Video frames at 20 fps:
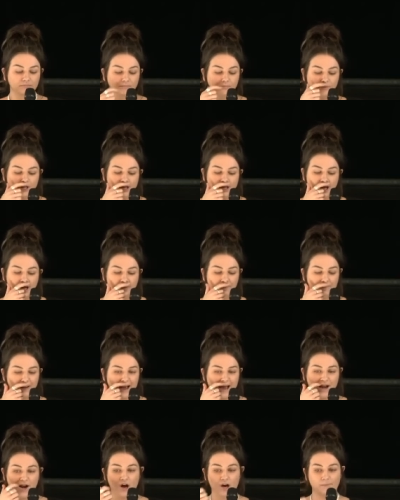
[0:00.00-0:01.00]
Um,
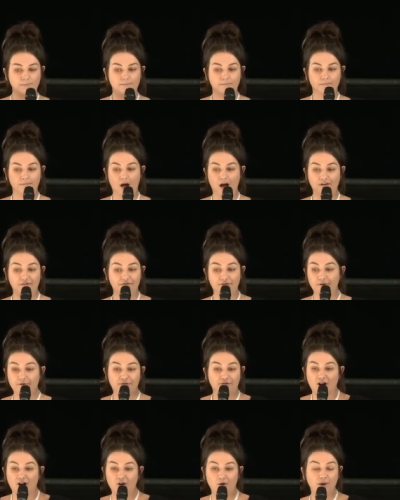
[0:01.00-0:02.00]
and I, I feel
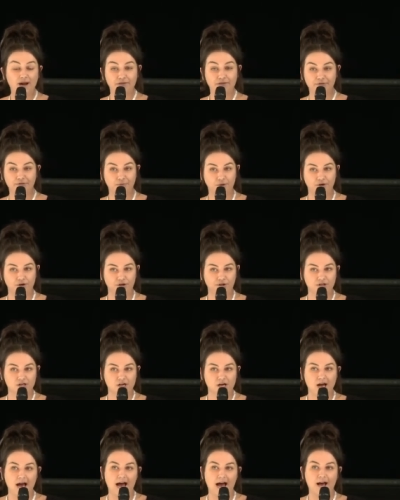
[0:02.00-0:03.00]
far away from God.
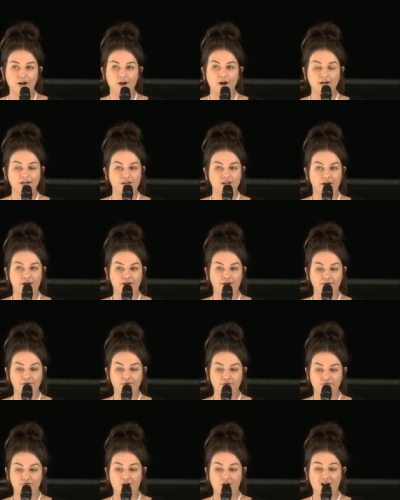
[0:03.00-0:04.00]
And I know
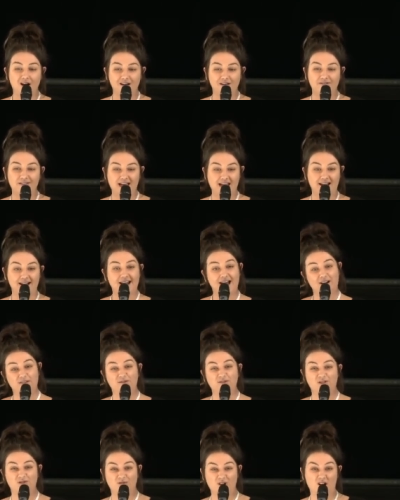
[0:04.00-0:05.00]
that I then
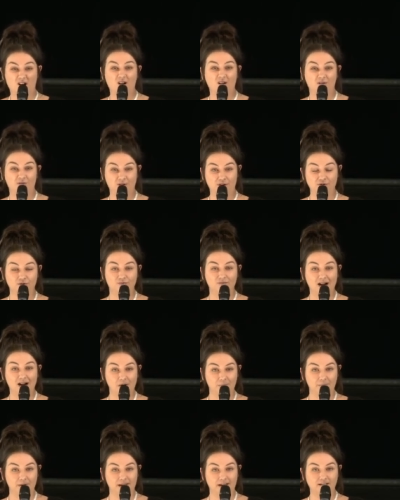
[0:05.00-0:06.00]
have to rely on those
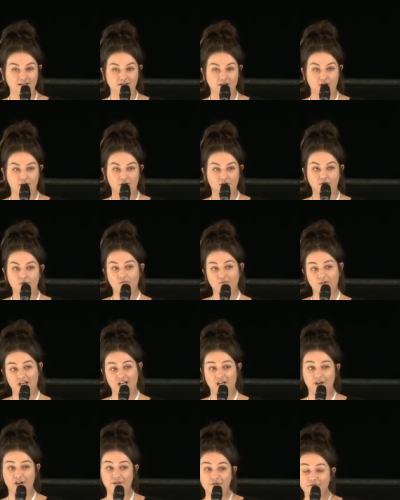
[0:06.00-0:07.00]
around me. So,
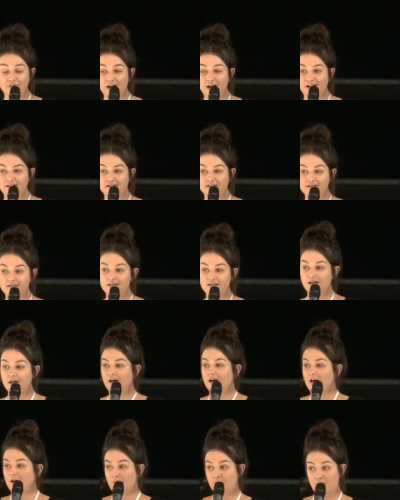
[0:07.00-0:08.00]
really good friends,
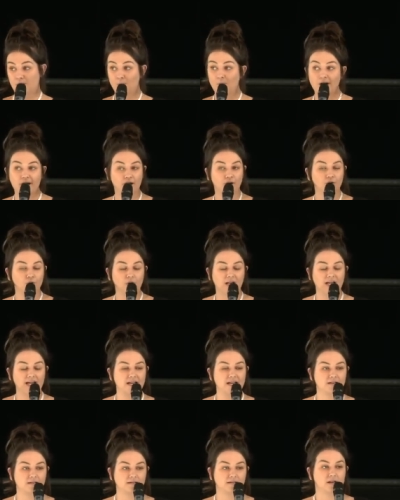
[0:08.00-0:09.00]
my work
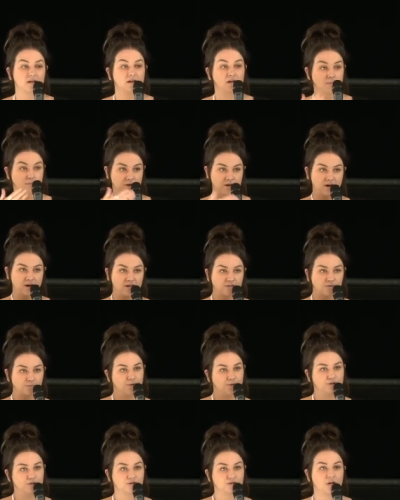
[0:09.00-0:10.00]
colleagues, my
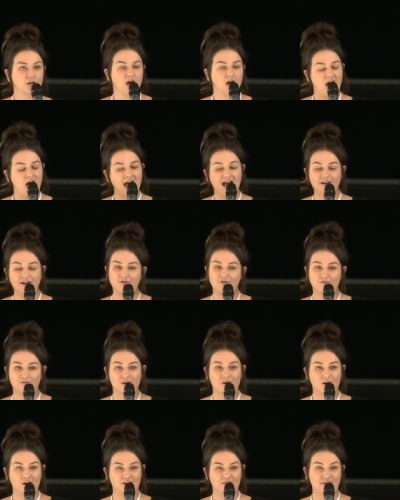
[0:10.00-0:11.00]
husband. I have to
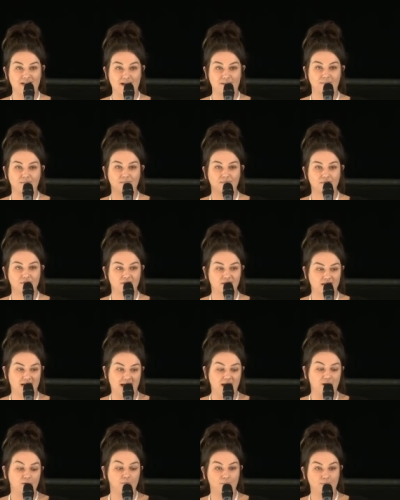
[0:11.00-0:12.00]
rely on them to
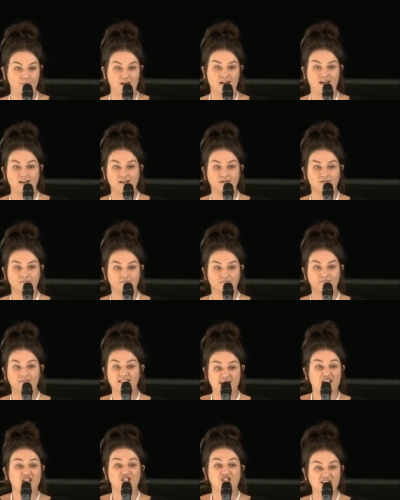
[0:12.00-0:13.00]
help me
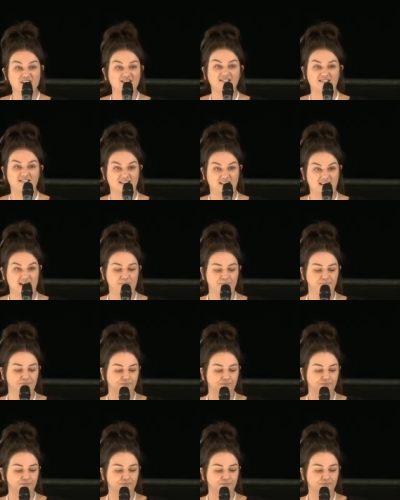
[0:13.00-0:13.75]
see Jesus again.